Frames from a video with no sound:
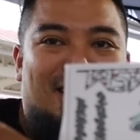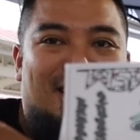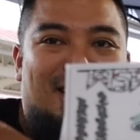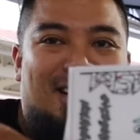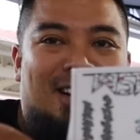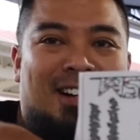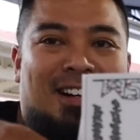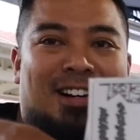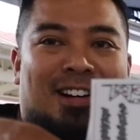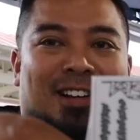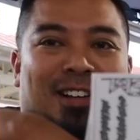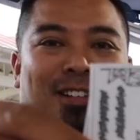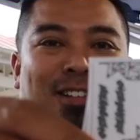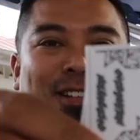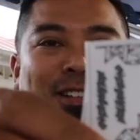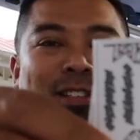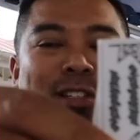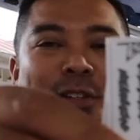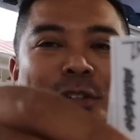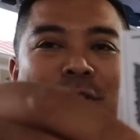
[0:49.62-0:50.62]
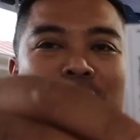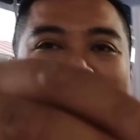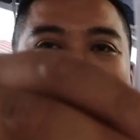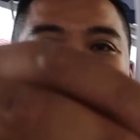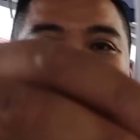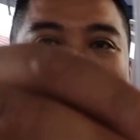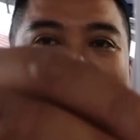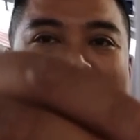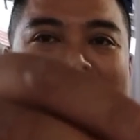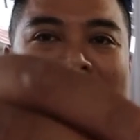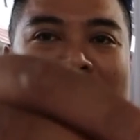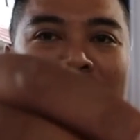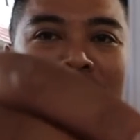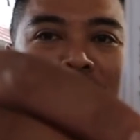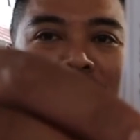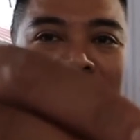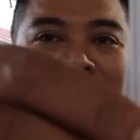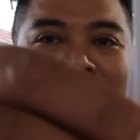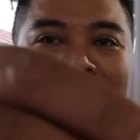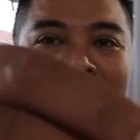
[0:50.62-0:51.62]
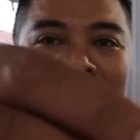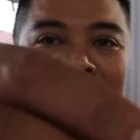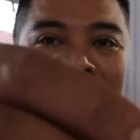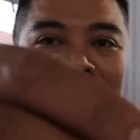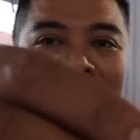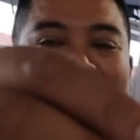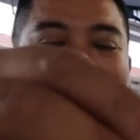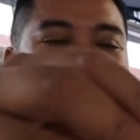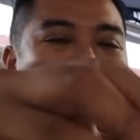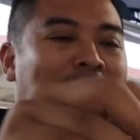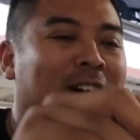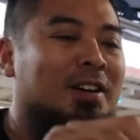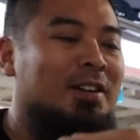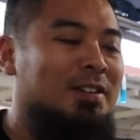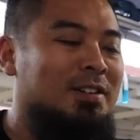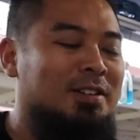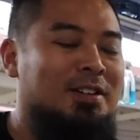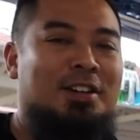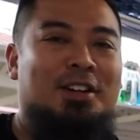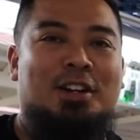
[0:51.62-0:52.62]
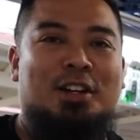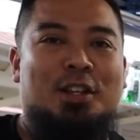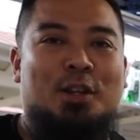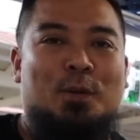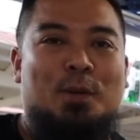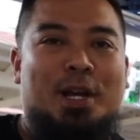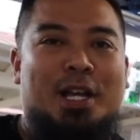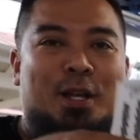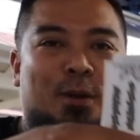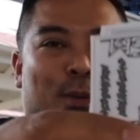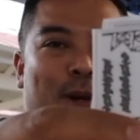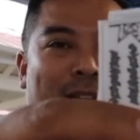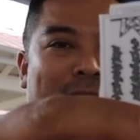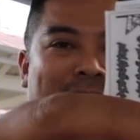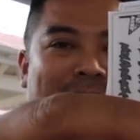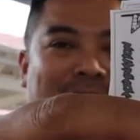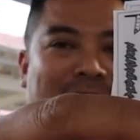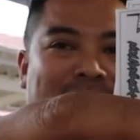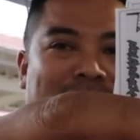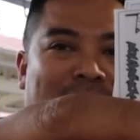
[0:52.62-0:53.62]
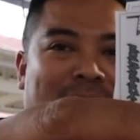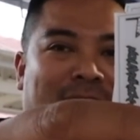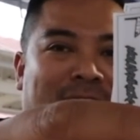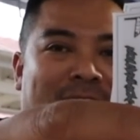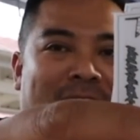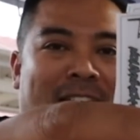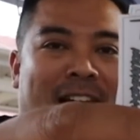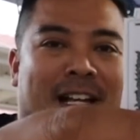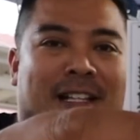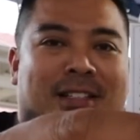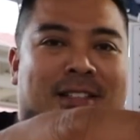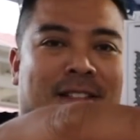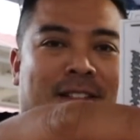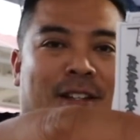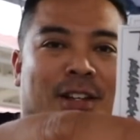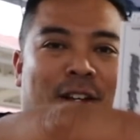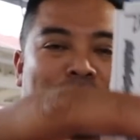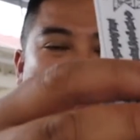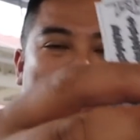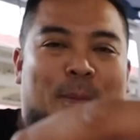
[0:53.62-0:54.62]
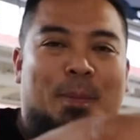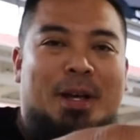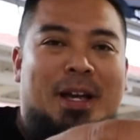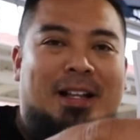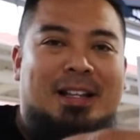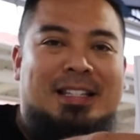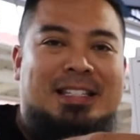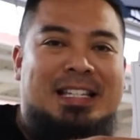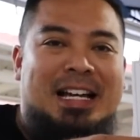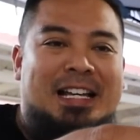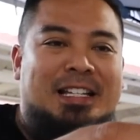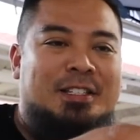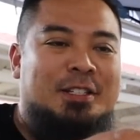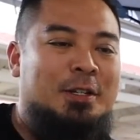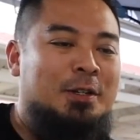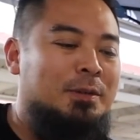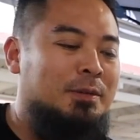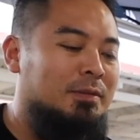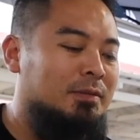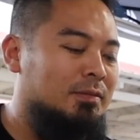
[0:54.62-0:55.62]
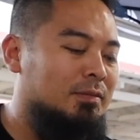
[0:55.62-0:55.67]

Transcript: Oh, they're so sick. You see them? You see them? Oh, the Wicked Weekend stickers, guys. They'll be on the site soon.